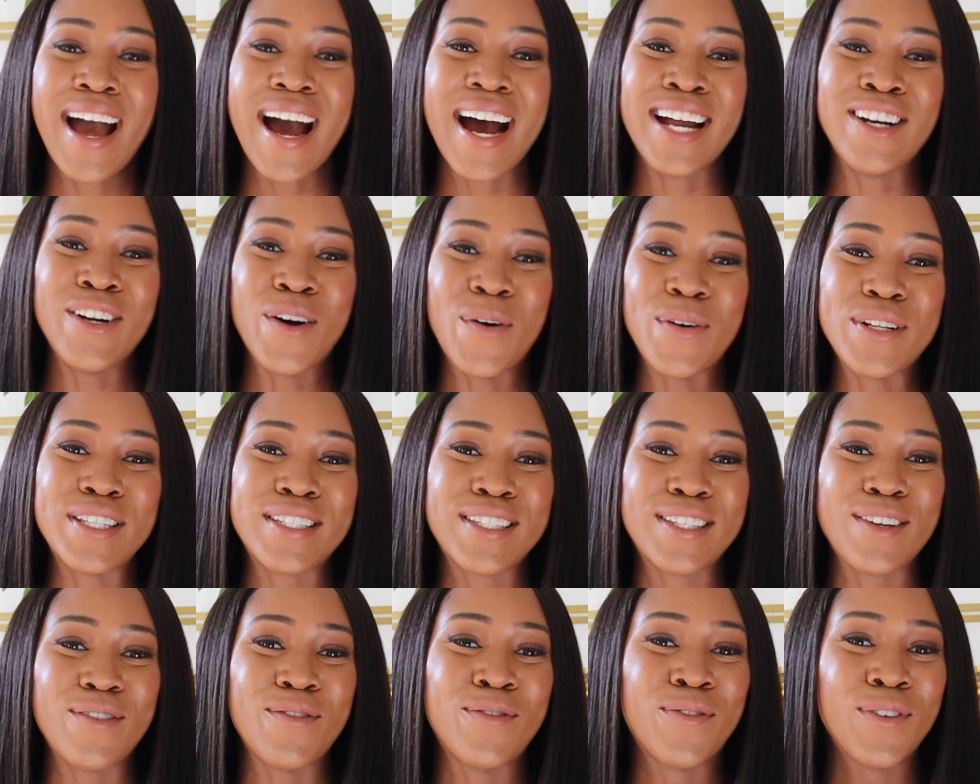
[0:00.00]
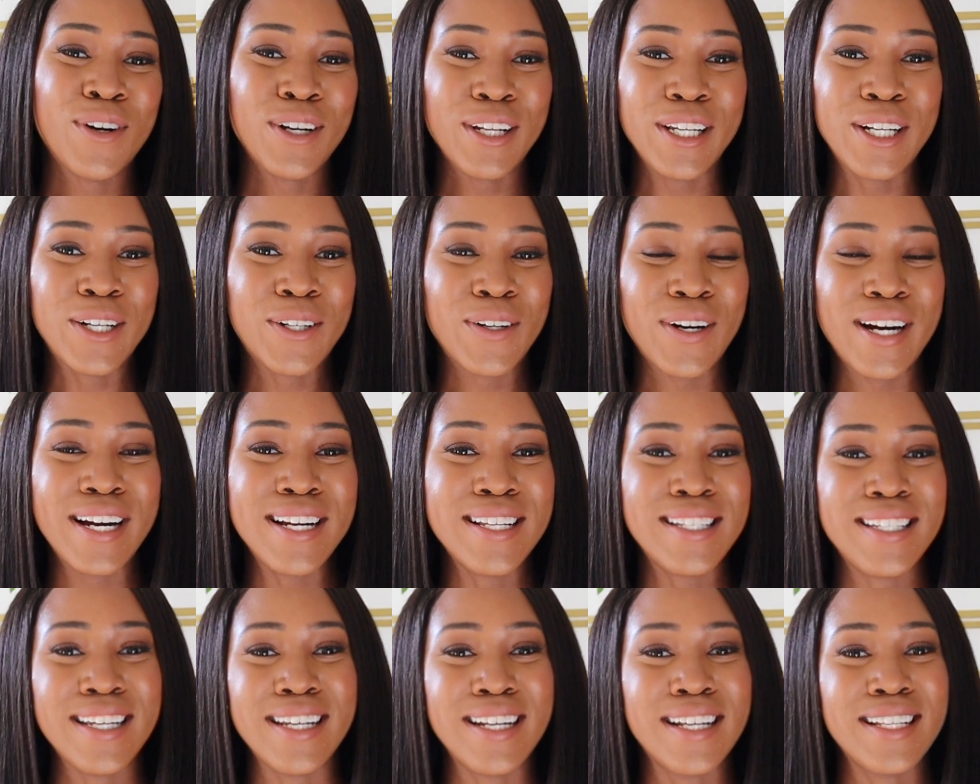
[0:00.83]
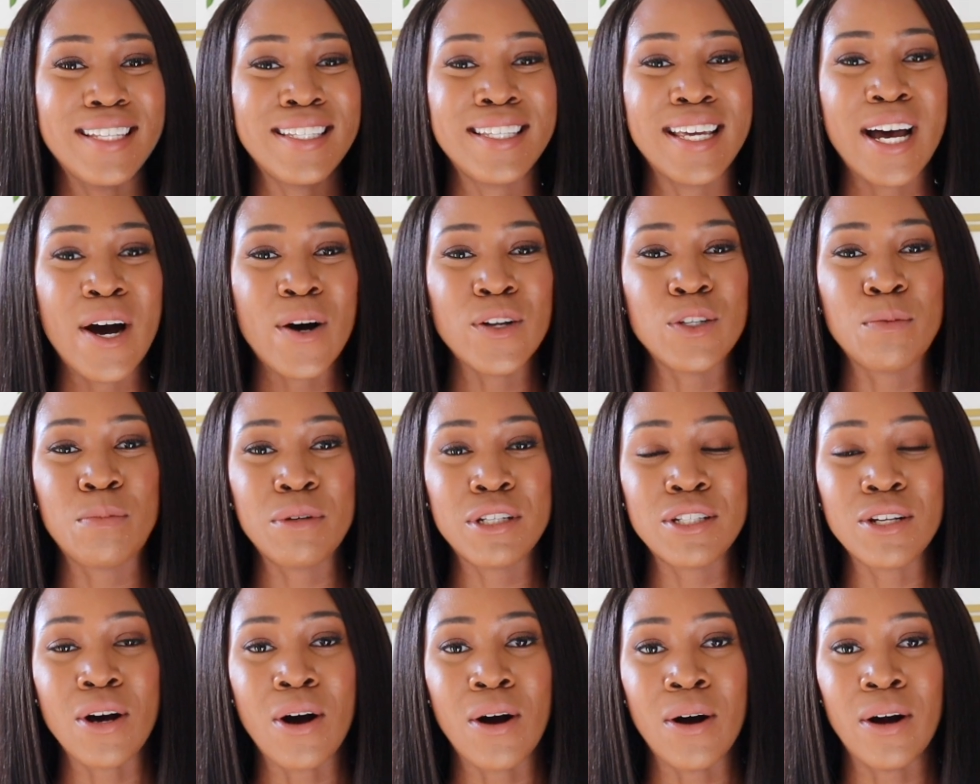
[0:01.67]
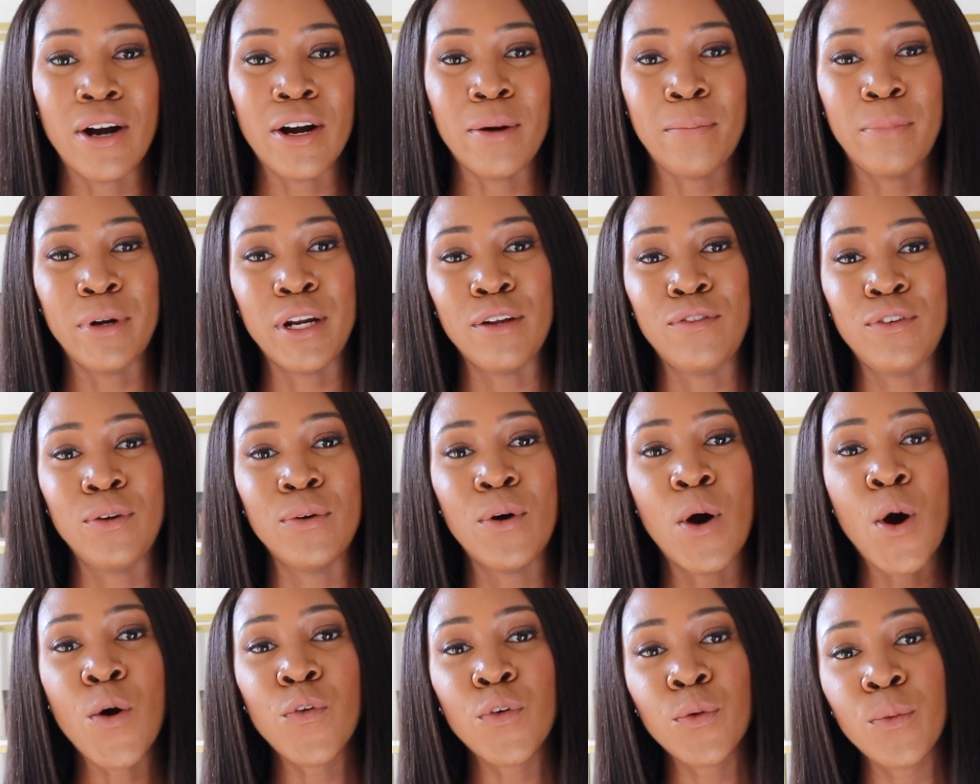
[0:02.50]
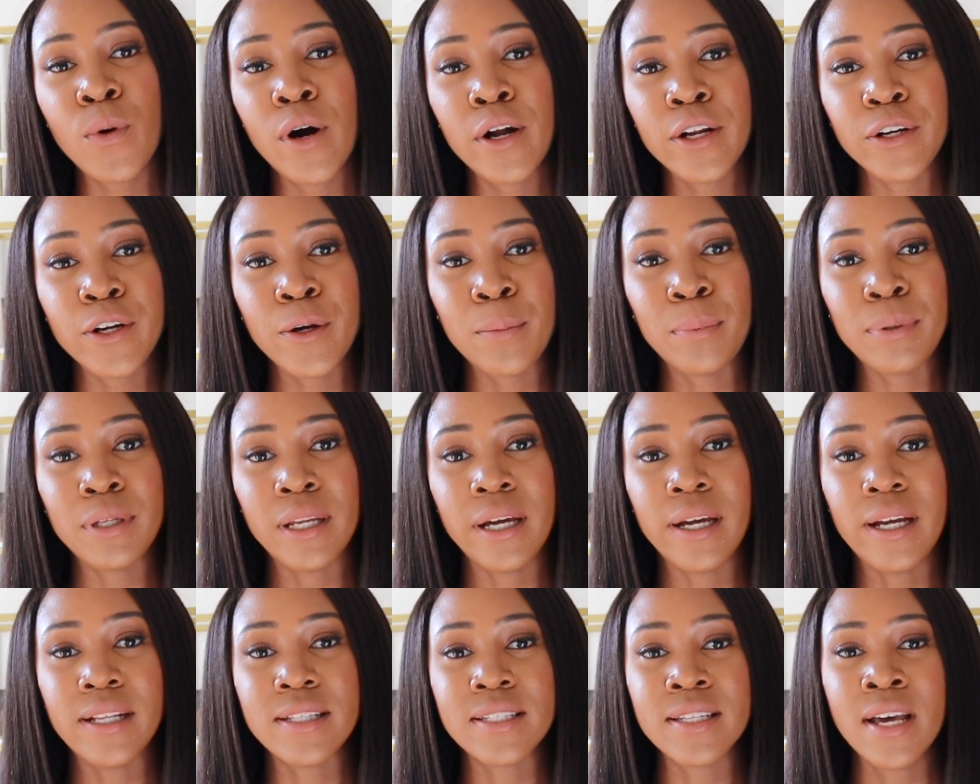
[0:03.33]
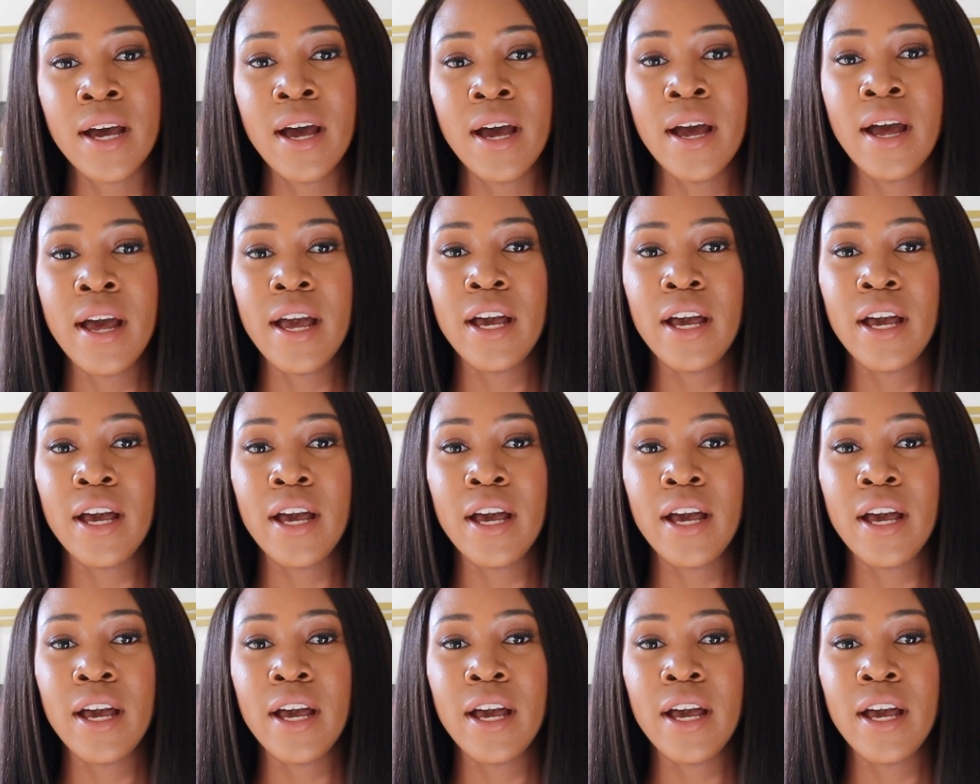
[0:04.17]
I know it's really crazy and it sounds bizarre, but if you overwater your plants,